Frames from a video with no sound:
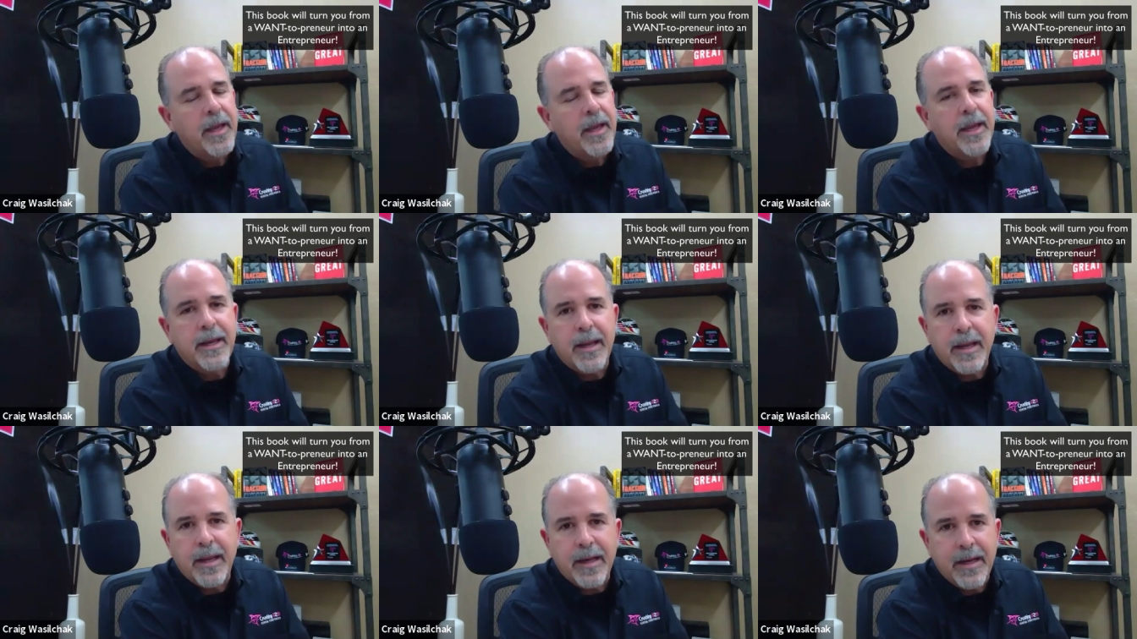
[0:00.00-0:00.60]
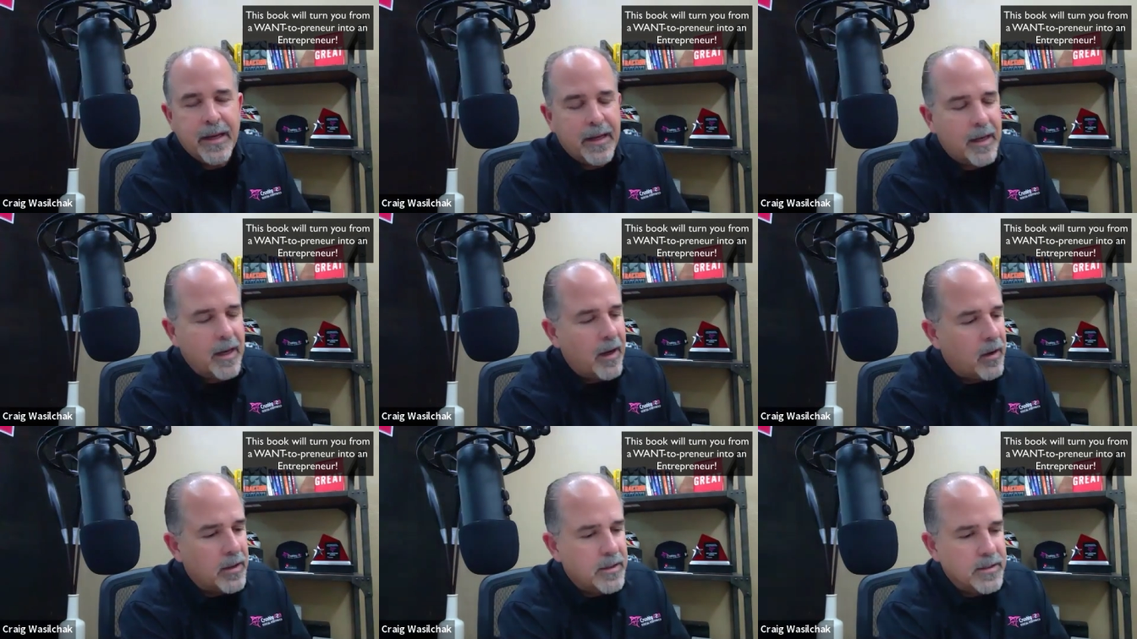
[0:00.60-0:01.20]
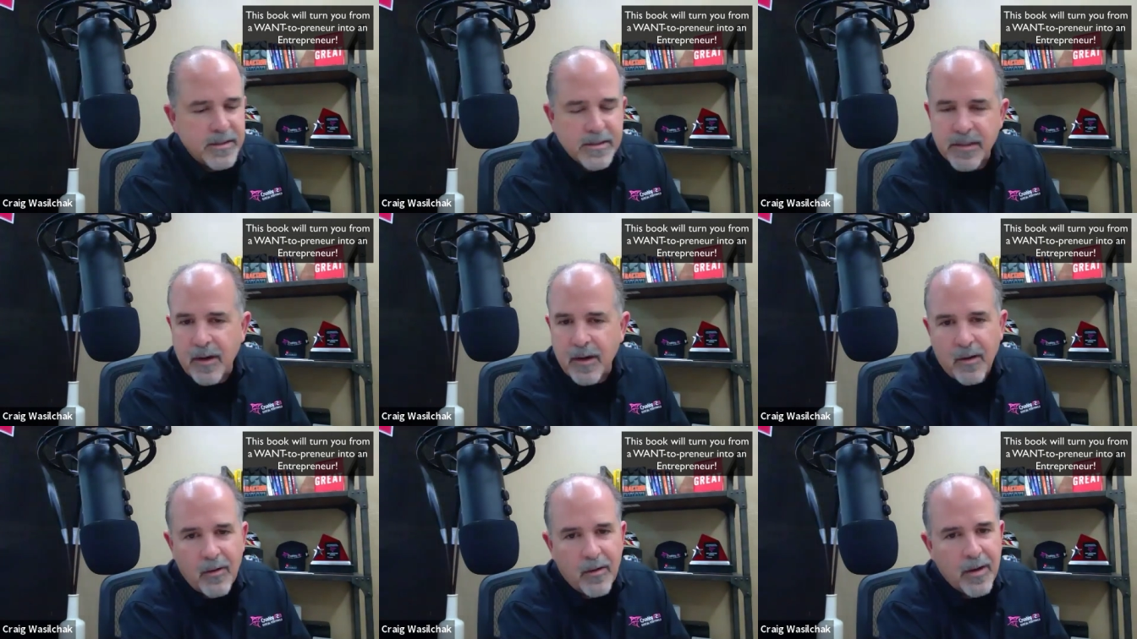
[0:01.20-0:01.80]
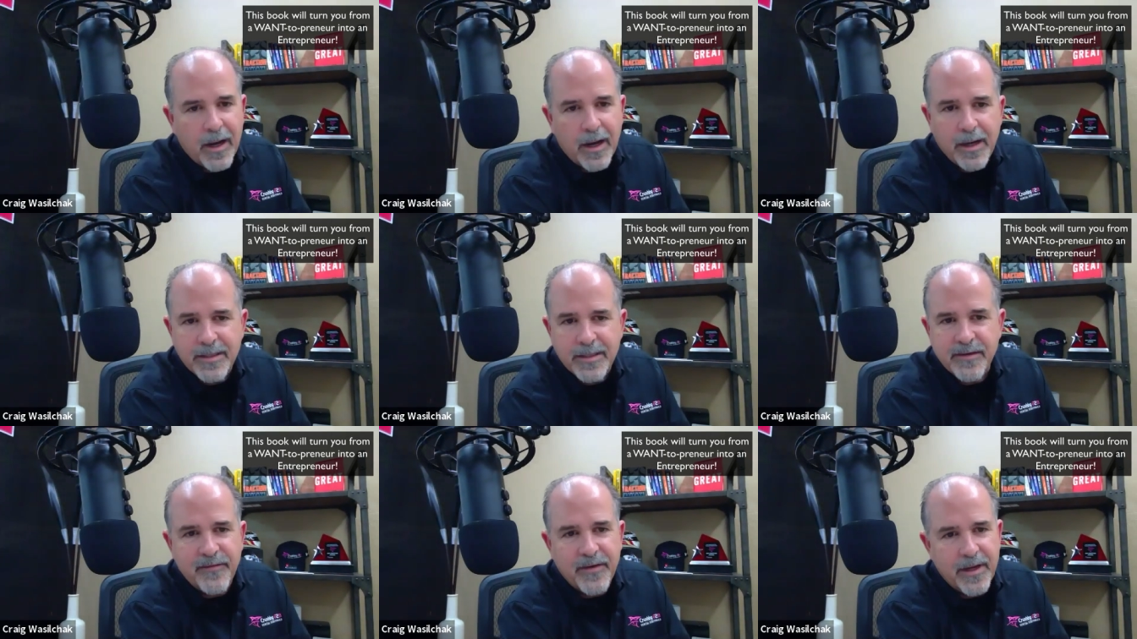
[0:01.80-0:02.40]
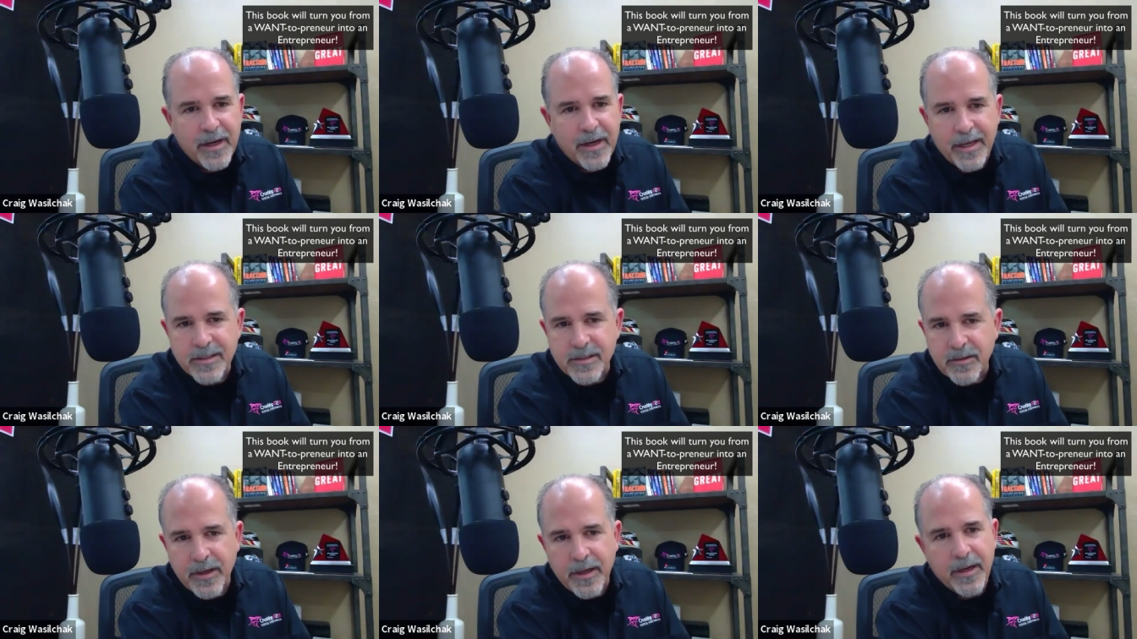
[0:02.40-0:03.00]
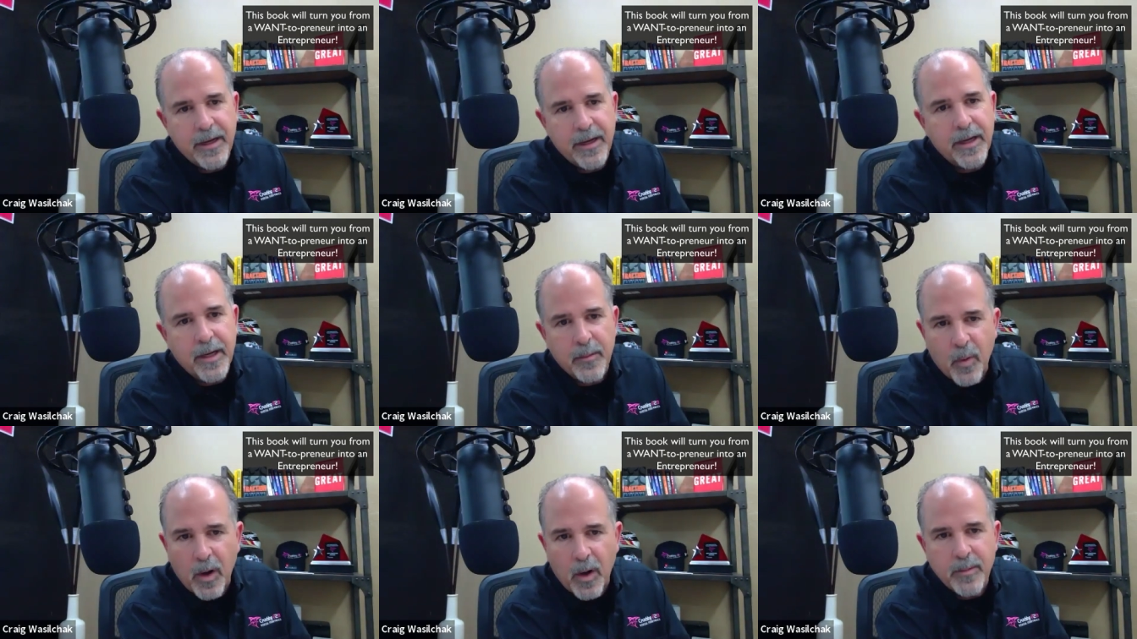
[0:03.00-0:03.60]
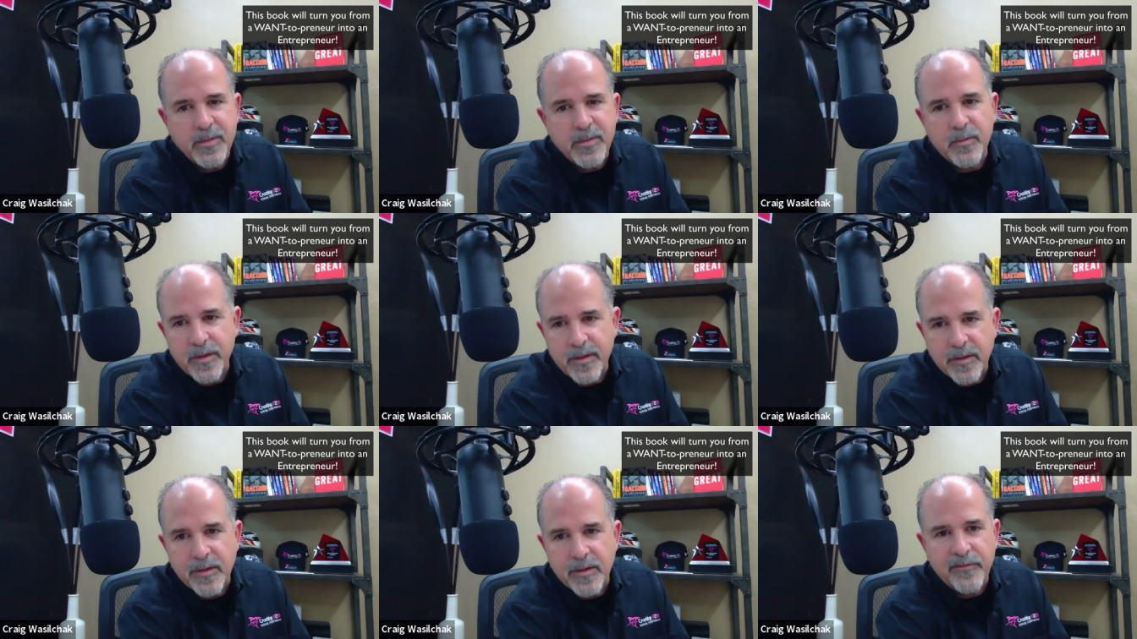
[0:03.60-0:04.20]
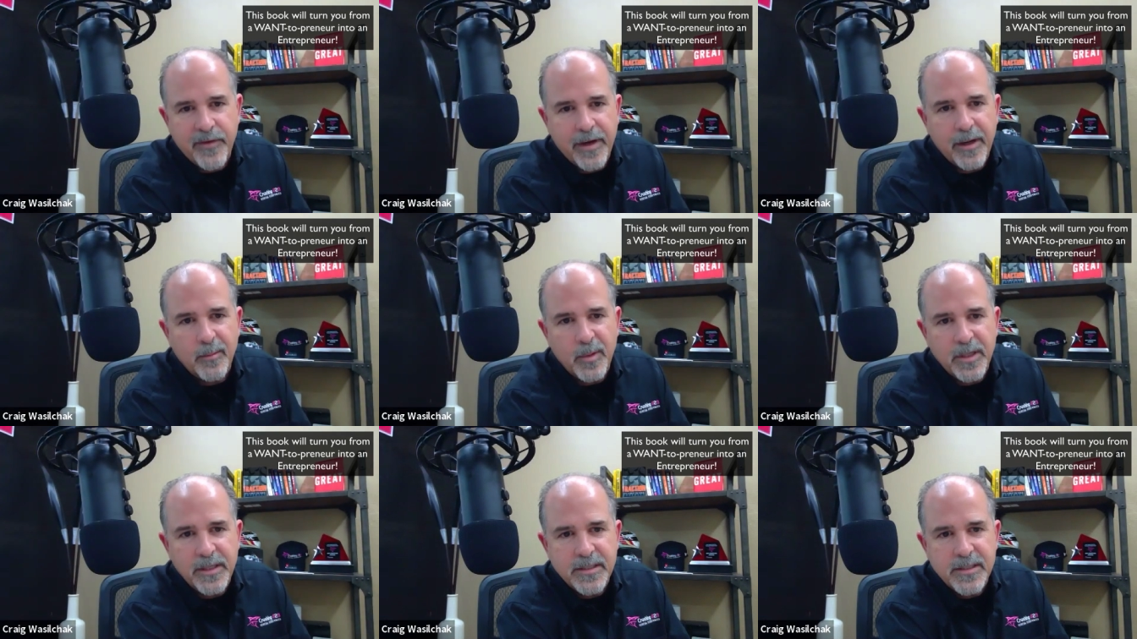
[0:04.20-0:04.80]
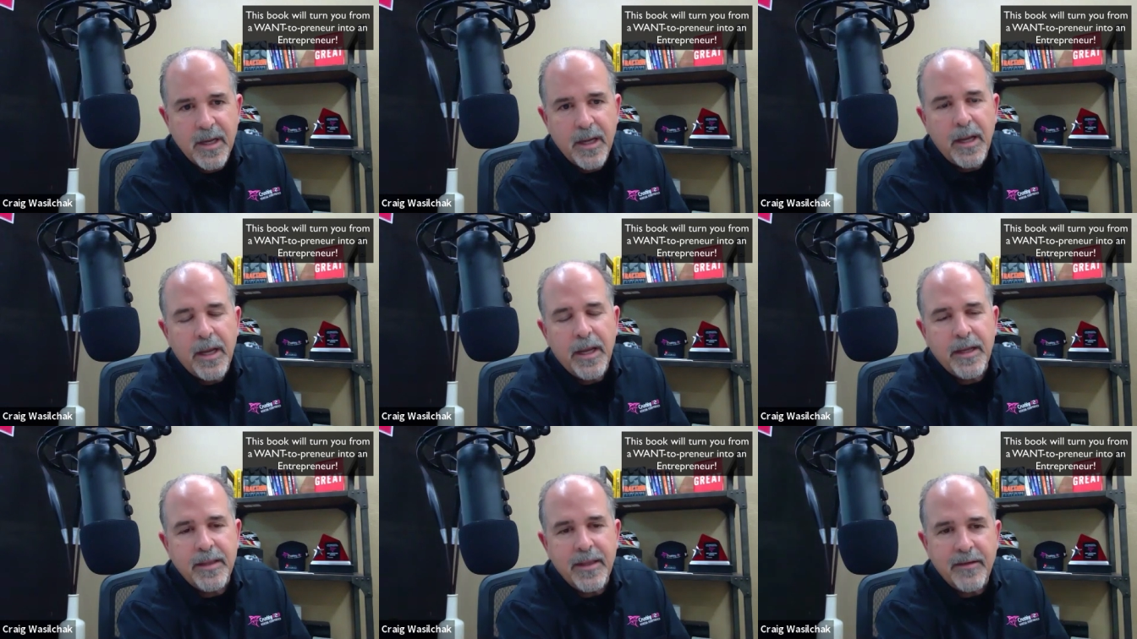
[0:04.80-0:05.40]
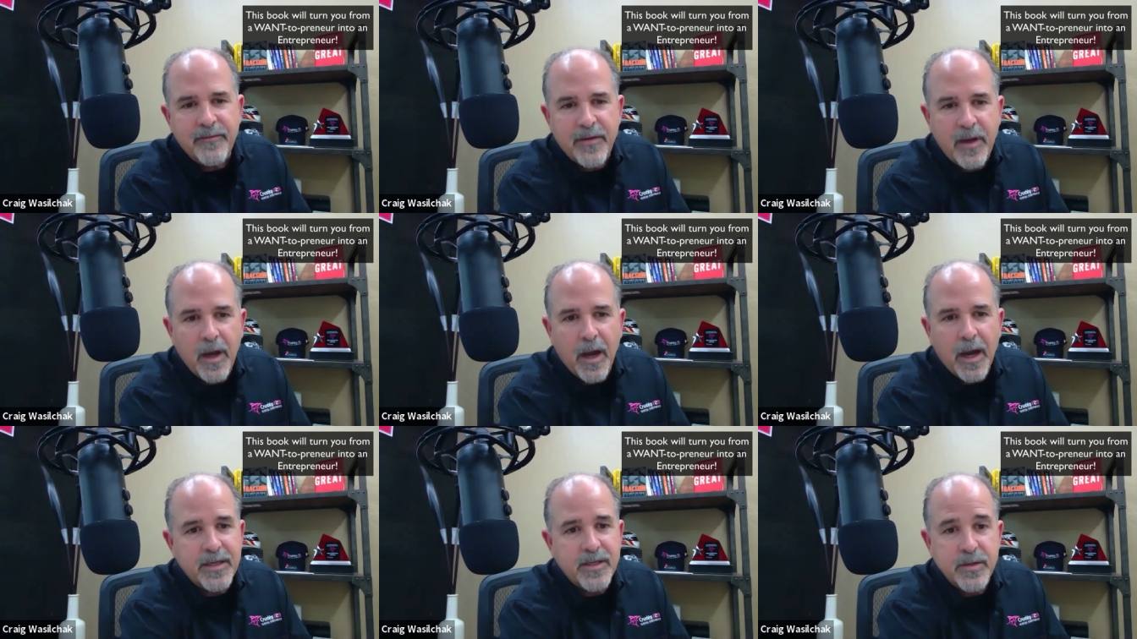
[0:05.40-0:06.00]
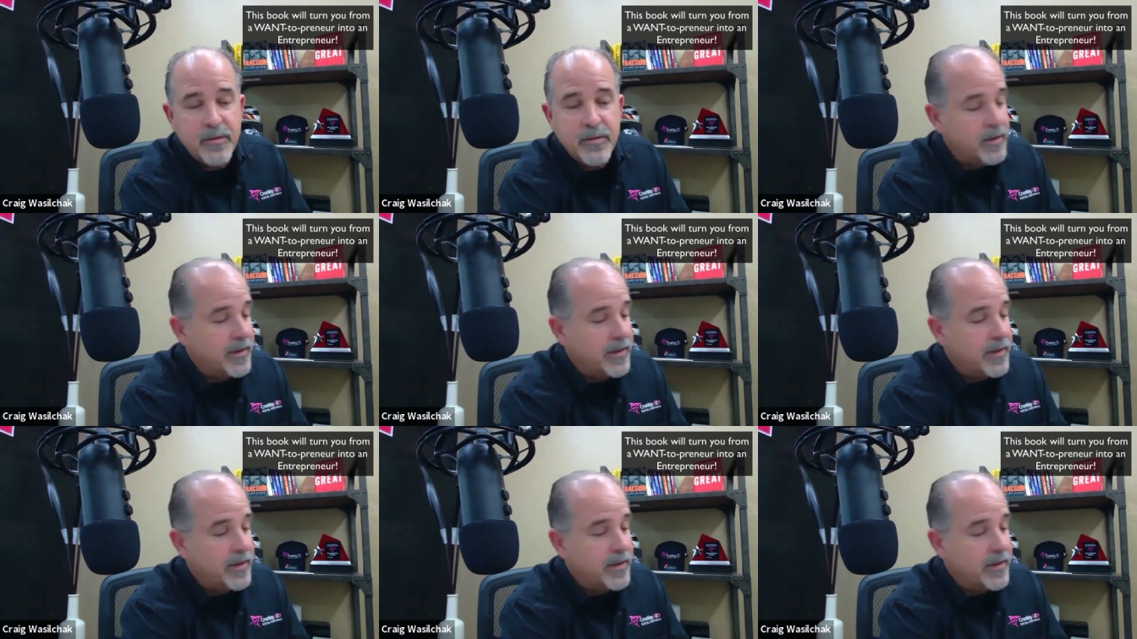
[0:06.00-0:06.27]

and, and it causes all kinds of financial headache and problems within their families. And they've got to,